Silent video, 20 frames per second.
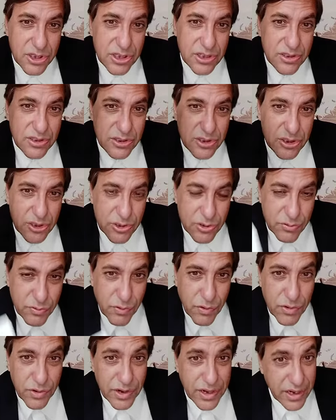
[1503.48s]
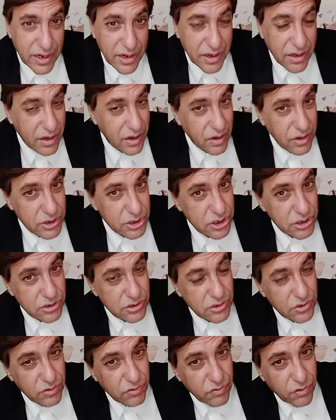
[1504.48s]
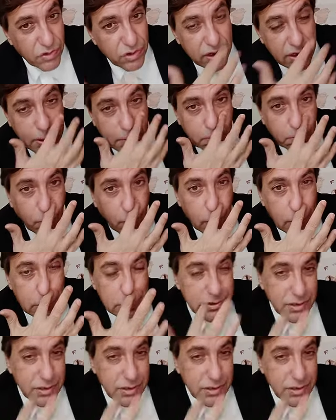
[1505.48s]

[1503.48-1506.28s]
2.14 colossians 2.14 paul says